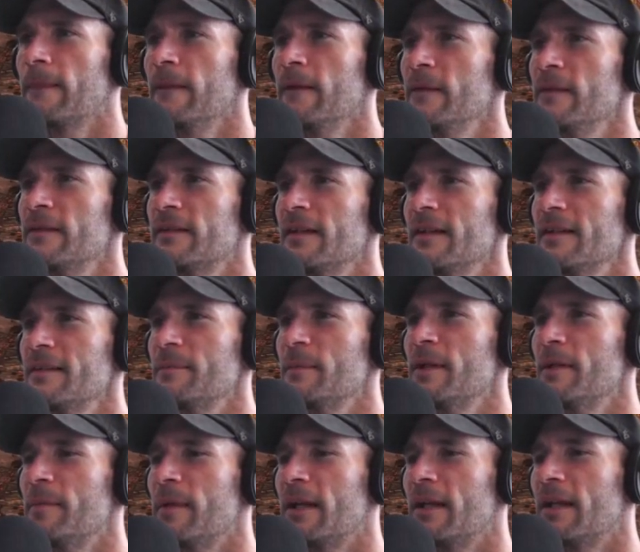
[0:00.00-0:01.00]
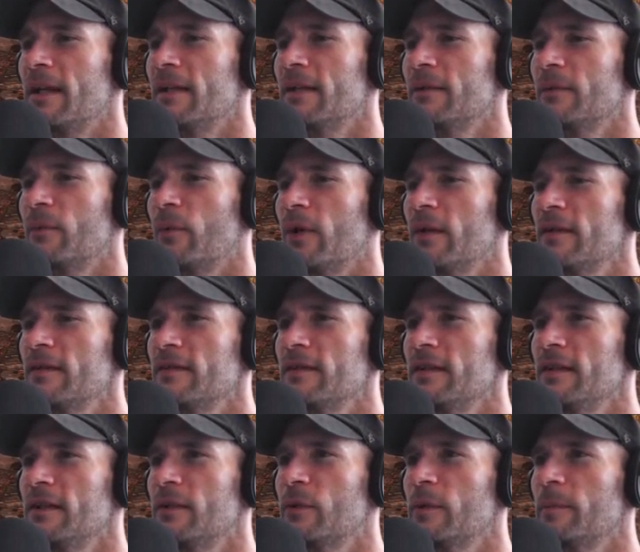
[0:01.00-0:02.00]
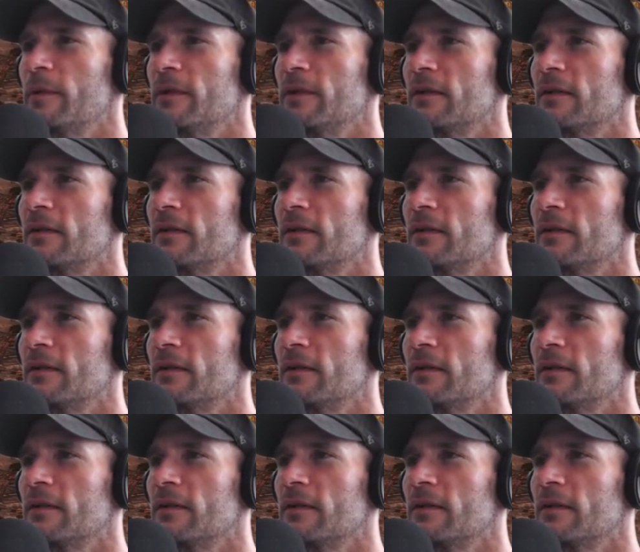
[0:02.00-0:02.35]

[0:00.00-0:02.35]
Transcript: No, he's got his Minuteman hat. Why doesn't he equip it?